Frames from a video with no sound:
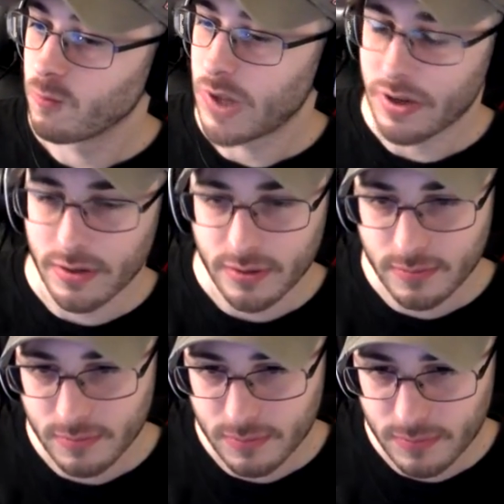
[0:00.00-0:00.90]
There it is.
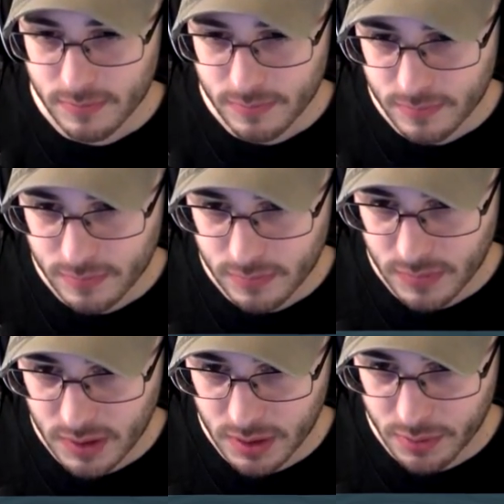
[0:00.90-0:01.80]

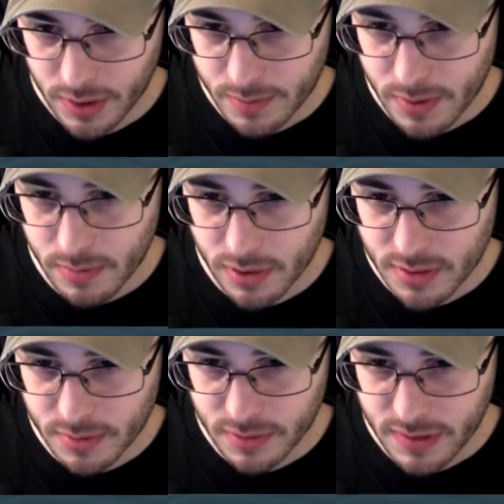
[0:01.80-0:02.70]
All right, we're going to put
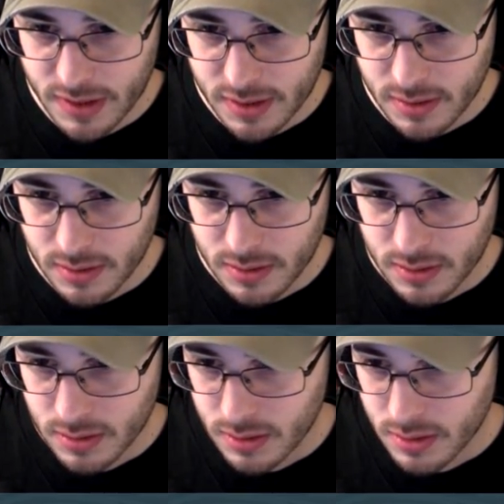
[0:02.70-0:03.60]
multiple of these in
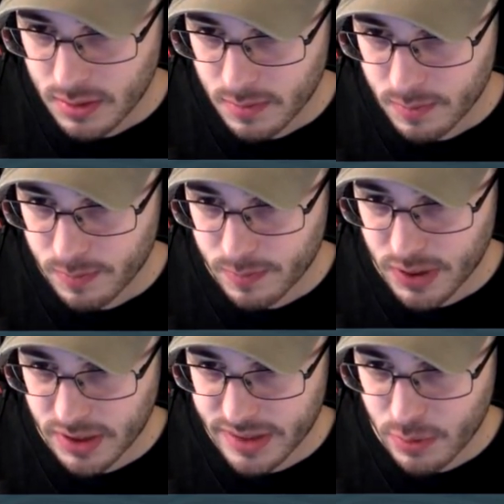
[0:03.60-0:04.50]

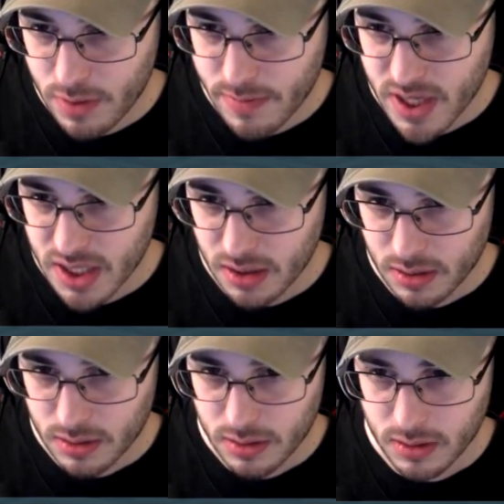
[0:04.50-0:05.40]
because I want money.
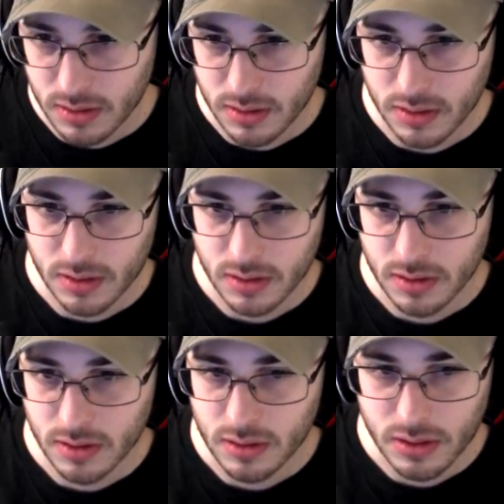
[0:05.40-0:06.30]

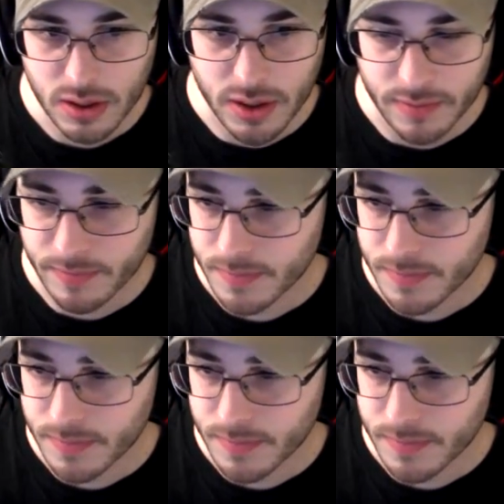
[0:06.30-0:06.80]
Good.